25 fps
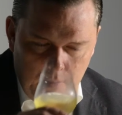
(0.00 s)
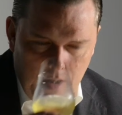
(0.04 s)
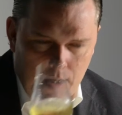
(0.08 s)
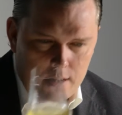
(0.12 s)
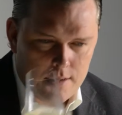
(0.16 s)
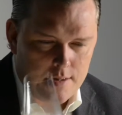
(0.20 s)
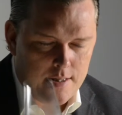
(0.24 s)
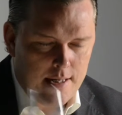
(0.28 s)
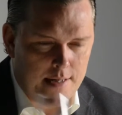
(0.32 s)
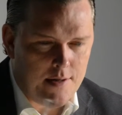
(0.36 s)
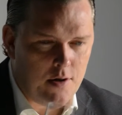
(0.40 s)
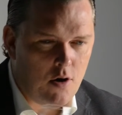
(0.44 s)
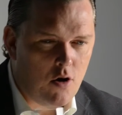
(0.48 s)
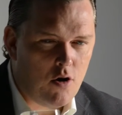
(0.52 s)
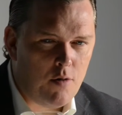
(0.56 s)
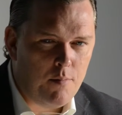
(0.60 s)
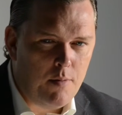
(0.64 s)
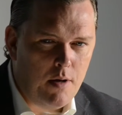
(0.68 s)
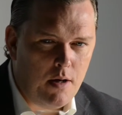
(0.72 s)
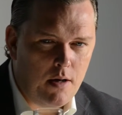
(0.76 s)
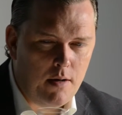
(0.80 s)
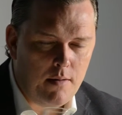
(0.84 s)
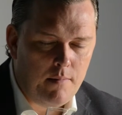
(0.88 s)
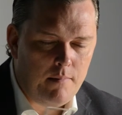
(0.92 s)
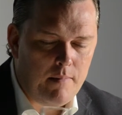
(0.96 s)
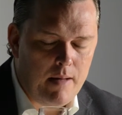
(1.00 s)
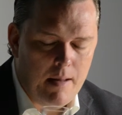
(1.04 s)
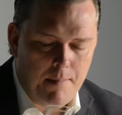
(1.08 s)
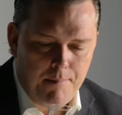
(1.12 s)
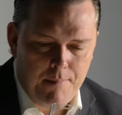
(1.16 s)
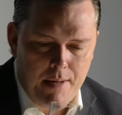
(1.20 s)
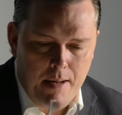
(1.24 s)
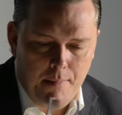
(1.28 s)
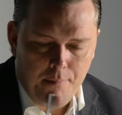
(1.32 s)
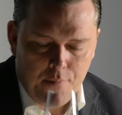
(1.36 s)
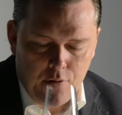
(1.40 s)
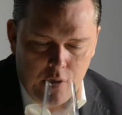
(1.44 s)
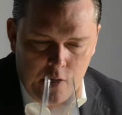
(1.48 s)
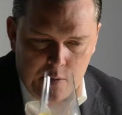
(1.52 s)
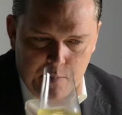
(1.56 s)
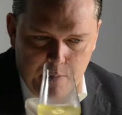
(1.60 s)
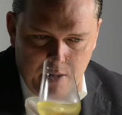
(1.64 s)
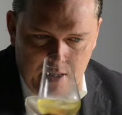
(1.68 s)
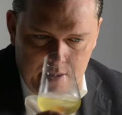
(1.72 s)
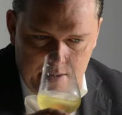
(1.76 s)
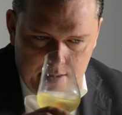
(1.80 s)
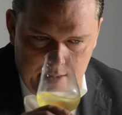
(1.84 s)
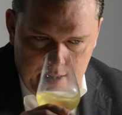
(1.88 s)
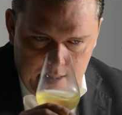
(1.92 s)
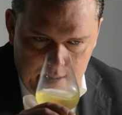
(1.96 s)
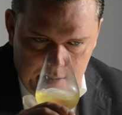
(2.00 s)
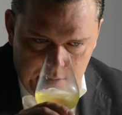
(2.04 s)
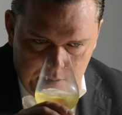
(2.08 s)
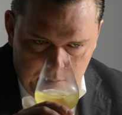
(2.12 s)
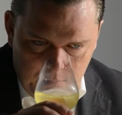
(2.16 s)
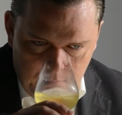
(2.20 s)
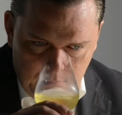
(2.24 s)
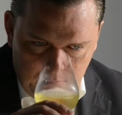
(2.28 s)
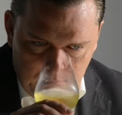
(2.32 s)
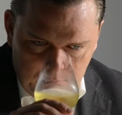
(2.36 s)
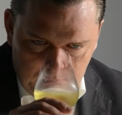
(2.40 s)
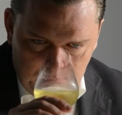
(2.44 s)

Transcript: a slight herbal and peppery spiciness.